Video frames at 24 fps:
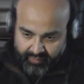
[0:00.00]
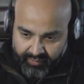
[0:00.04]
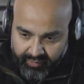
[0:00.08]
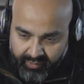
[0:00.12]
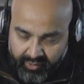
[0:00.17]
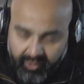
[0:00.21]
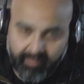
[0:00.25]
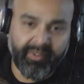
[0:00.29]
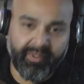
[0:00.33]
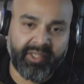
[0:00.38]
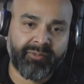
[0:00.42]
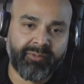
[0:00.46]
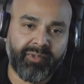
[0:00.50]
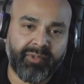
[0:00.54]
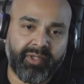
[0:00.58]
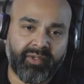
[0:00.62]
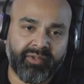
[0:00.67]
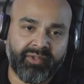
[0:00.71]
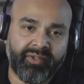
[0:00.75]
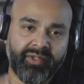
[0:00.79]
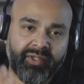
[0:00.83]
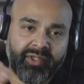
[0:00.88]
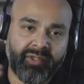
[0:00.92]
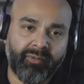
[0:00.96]
The best way to
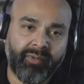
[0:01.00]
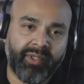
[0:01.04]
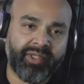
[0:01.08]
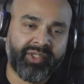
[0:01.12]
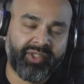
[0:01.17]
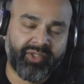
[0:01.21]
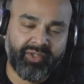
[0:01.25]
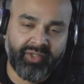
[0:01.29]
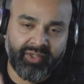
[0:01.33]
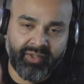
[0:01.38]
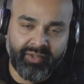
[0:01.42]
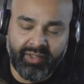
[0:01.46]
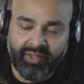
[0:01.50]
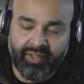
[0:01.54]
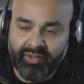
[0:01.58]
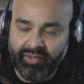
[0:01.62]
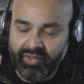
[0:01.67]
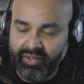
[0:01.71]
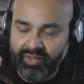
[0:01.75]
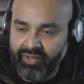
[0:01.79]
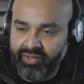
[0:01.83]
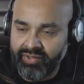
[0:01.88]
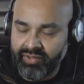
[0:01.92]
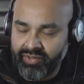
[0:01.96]
answer this question
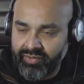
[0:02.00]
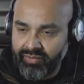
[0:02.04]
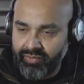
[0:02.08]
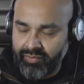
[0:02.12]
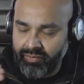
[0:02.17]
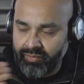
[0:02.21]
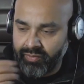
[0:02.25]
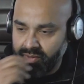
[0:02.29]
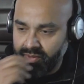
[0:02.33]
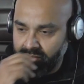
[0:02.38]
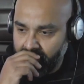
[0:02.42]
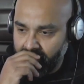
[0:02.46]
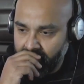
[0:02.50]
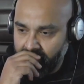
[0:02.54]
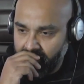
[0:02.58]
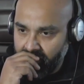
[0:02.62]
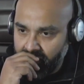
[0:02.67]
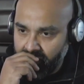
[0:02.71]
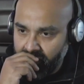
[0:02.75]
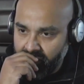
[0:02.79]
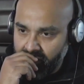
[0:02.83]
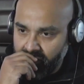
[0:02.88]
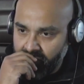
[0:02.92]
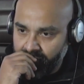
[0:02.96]
is to
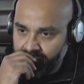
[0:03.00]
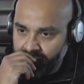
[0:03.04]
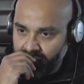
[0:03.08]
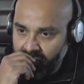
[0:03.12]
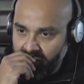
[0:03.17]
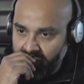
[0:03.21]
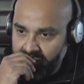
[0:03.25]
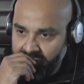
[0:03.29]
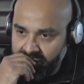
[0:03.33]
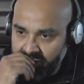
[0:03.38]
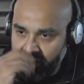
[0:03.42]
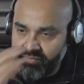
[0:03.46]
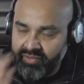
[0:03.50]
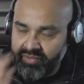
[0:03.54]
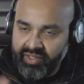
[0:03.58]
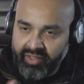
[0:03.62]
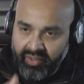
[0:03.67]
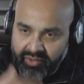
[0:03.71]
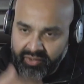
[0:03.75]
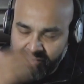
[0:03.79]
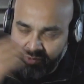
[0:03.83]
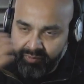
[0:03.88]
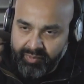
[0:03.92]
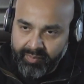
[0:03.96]
deliver the
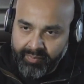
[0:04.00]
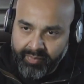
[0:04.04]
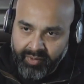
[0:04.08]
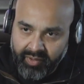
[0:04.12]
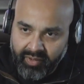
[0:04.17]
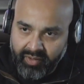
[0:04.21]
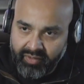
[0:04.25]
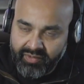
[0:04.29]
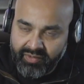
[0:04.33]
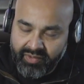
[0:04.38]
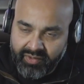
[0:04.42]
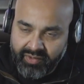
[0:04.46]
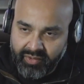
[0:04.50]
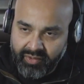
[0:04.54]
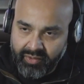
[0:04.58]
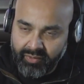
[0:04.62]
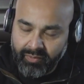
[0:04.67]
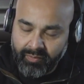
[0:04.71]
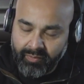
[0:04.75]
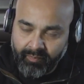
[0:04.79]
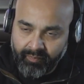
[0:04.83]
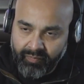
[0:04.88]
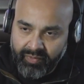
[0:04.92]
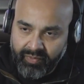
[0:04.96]
answer in parts.
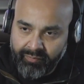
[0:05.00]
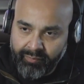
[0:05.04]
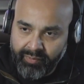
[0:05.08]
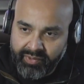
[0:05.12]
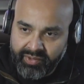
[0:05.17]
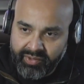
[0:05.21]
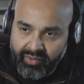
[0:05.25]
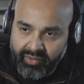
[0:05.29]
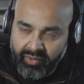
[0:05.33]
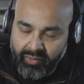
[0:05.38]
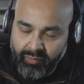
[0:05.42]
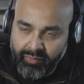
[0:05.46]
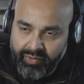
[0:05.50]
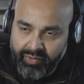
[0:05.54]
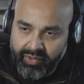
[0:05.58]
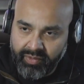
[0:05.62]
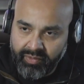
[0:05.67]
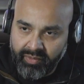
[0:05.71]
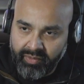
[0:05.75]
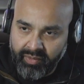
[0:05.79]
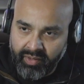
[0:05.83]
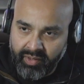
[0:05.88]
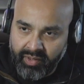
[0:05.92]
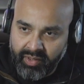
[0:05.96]
So if we start
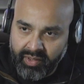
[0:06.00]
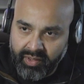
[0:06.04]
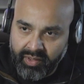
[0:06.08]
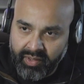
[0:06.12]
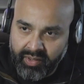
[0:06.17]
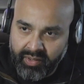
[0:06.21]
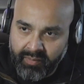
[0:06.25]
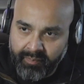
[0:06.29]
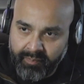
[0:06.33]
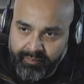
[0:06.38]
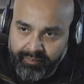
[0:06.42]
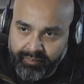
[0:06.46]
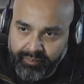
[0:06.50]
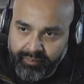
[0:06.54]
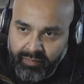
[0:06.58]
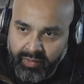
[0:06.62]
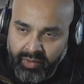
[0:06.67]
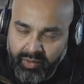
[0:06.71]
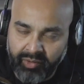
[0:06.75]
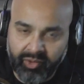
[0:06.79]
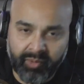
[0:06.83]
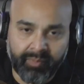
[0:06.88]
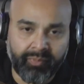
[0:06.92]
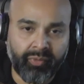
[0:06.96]
with,
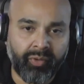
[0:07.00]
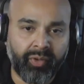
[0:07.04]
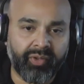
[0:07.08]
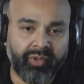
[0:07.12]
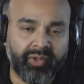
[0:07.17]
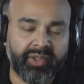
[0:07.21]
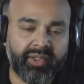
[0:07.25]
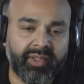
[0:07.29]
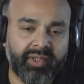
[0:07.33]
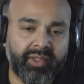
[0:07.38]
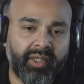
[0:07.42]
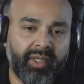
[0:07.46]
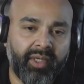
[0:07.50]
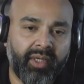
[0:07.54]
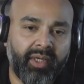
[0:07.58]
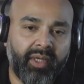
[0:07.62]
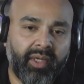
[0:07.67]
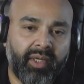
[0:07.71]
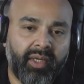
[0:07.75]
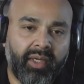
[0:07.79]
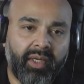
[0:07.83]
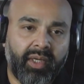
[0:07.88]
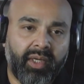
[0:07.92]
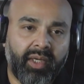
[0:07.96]
the product,
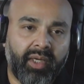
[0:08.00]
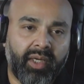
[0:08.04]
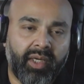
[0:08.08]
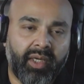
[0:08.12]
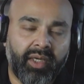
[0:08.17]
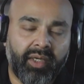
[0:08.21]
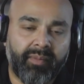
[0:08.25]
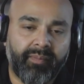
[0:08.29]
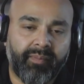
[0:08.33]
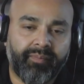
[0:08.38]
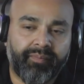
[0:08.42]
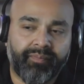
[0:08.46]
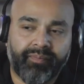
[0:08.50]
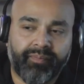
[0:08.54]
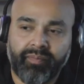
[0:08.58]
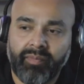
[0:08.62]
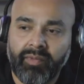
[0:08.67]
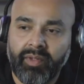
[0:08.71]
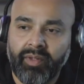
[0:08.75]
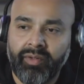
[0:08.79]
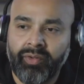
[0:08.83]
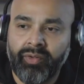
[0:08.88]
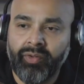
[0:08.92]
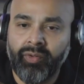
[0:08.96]

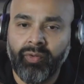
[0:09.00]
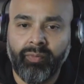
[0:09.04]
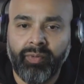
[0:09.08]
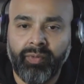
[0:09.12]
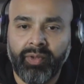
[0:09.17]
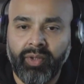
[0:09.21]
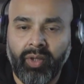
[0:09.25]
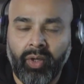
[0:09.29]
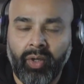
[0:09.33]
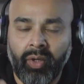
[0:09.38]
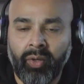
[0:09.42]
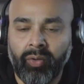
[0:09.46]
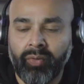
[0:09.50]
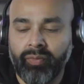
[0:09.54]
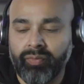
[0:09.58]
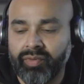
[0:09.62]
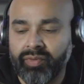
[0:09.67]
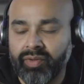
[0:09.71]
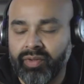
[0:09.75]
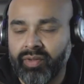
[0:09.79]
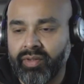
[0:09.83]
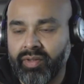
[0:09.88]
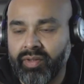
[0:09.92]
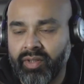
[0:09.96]
you will
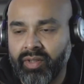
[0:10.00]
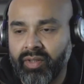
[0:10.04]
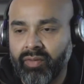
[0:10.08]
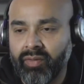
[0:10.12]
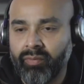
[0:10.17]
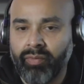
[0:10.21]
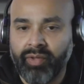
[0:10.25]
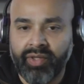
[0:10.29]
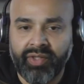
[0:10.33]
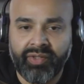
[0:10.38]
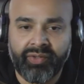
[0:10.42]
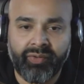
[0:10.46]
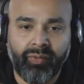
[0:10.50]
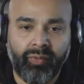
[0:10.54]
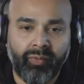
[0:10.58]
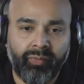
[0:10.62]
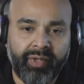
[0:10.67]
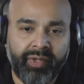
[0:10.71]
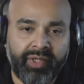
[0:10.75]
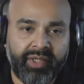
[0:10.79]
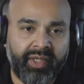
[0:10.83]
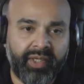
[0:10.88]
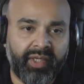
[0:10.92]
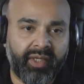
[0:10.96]
own what is
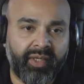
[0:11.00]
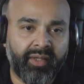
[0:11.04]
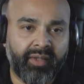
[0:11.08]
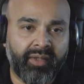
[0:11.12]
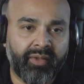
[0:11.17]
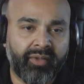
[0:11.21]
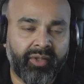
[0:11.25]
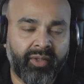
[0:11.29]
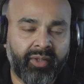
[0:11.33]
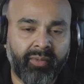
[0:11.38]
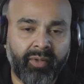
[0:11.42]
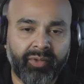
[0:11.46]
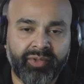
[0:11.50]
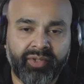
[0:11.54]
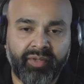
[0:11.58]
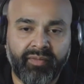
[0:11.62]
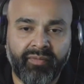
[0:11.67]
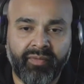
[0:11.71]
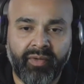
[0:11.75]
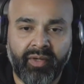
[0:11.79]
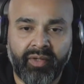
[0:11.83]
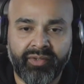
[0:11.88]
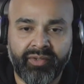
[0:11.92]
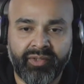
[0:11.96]
already the most
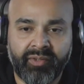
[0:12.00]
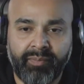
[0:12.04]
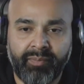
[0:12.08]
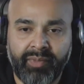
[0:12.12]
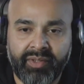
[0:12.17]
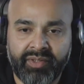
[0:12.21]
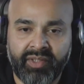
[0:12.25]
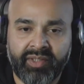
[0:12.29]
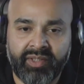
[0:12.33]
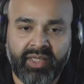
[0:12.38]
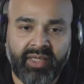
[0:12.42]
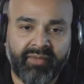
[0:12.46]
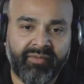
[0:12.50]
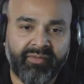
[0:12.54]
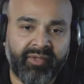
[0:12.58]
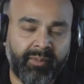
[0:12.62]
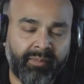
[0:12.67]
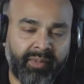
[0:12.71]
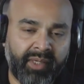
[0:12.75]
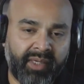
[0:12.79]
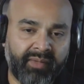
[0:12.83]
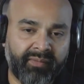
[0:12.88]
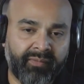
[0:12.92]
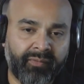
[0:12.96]
advanced business
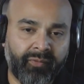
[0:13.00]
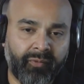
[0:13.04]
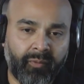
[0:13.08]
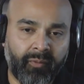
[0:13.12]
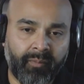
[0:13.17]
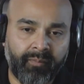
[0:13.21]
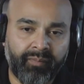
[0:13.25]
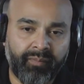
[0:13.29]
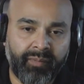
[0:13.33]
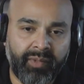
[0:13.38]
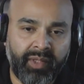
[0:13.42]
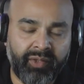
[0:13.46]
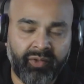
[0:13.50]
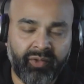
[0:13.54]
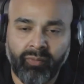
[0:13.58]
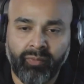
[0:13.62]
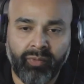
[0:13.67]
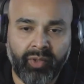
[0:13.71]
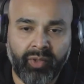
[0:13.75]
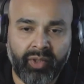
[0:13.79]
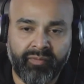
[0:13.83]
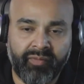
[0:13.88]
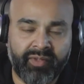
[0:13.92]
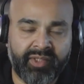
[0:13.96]
telephony platform in the
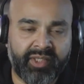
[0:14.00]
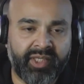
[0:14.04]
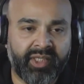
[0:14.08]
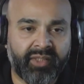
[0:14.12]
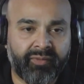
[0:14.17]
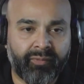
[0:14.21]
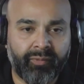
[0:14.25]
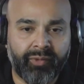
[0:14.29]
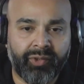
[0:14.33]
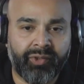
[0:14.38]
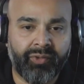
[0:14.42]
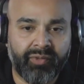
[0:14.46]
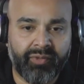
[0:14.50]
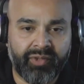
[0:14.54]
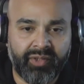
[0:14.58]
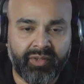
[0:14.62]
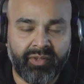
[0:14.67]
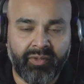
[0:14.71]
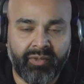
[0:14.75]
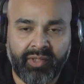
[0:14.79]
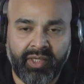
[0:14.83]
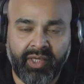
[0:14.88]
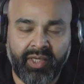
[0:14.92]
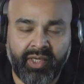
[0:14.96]
world for Salesforce
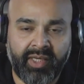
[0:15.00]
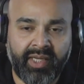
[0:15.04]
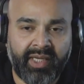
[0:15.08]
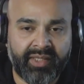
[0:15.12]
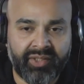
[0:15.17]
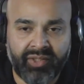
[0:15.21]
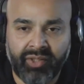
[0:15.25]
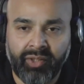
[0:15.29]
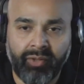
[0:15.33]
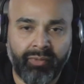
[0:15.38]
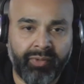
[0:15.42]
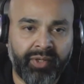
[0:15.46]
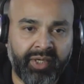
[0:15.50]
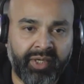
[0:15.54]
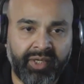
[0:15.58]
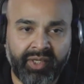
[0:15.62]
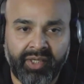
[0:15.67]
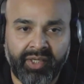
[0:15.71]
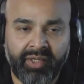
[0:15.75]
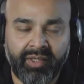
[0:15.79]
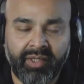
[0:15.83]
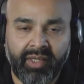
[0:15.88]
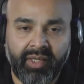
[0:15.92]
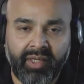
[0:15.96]
users. Okay,
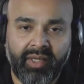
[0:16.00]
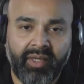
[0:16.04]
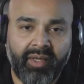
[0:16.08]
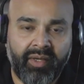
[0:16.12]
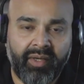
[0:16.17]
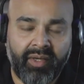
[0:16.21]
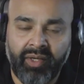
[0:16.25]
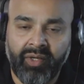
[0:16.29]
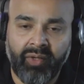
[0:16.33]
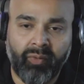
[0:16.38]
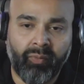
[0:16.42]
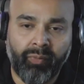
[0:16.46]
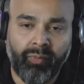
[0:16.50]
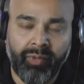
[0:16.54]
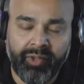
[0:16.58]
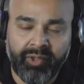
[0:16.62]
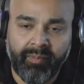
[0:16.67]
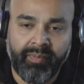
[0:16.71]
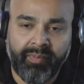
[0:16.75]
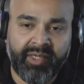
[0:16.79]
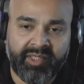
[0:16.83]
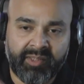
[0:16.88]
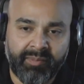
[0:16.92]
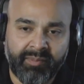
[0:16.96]
categorically, we're
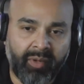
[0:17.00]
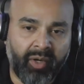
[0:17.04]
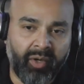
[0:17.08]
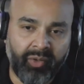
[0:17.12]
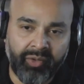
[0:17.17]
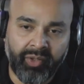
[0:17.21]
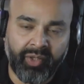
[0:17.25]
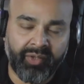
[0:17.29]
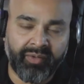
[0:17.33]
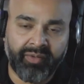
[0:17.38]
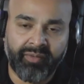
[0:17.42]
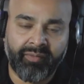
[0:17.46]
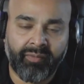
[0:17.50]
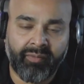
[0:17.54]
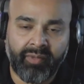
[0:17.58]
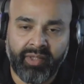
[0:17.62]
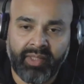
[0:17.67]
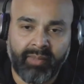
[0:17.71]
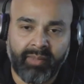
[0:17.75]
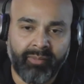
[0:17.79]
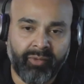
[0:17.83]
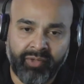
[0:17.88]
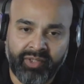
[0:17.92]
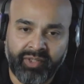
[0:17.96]
the best bar none.
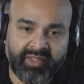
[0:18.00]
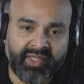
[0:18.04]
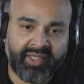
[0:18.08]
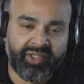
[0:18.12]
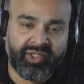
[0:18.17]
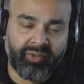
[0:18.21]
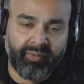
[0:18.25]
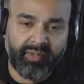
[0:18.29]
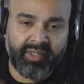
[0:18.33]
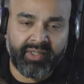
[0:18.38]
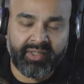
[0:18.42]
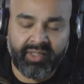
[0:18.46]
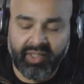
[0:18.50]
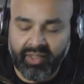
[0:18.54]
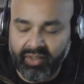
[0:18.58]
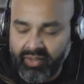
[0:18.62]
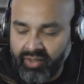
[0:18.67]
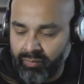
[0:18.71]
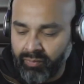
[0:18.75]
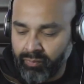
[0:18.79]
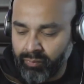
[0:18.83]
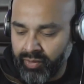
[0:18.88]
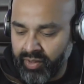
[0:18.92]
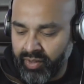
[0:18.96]
Right, I'm not exaggerating.
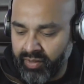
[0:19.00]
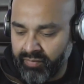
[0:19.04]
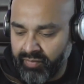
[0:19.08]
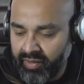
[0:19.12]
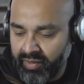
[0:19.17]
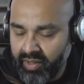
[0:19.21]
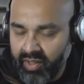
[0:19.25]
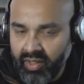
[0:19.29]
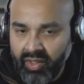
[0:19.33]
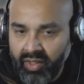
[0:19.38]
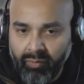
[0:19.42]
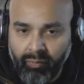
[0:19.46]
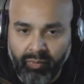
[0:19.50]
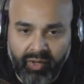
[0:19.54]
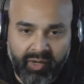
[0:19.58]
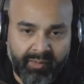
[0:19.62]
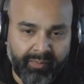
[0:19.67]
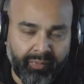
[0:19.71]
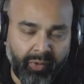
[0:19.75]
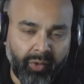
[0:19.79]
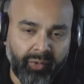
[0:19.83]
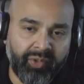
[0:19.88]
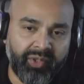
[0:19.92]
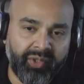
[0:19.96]

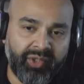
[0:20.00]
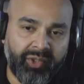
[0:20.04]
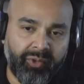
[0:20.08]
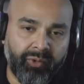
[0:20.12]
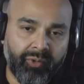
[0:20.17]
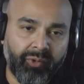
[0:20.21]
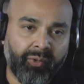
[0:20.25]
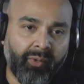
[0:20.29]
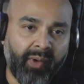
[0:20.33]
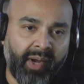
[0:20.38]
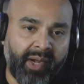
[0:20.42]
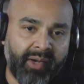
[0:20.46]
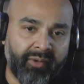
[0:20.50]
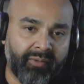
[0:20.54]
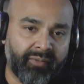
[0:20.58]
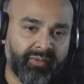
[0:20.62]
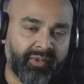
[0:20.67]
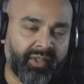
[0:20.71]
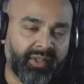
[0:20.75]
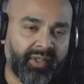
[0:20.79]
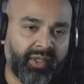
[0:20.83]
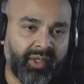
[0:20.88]
We've broken new ground.